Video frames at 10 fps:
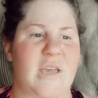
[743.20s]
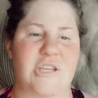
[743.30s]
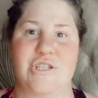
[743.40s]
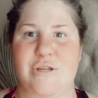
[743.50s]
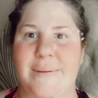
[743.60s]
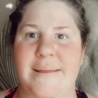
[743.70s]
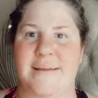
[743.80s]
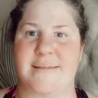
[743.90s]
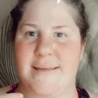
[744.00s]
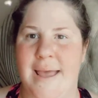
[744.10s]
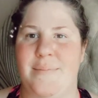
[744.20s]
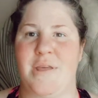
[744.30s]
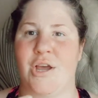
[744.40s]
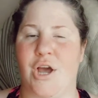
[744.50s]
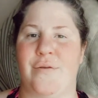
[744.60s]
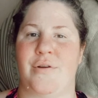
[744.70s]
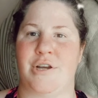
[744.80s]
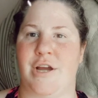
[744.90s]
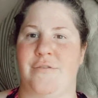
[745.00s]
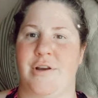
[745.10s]
he's doing the same thing over
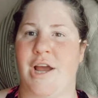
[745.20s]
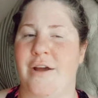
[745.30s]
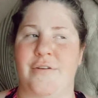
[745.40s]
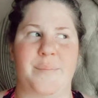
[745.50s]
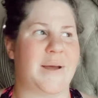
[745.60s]
and over and over.